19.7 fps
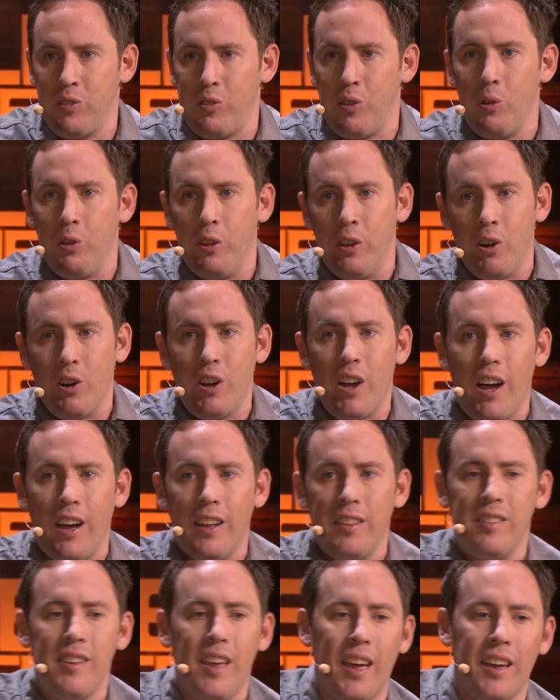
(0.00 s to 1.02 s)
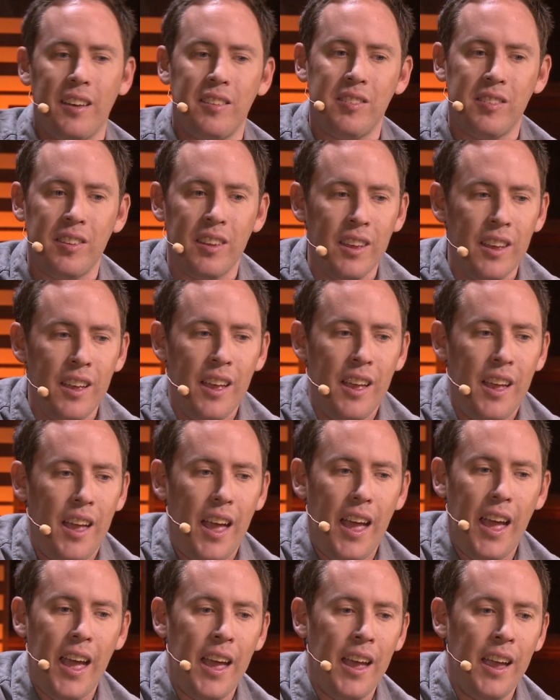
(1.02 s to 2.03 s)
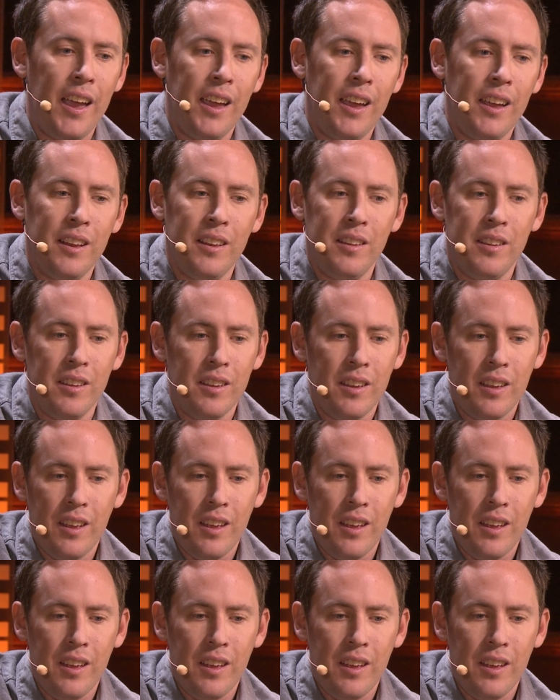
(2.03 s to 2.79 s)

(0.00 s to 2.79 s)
so little context, and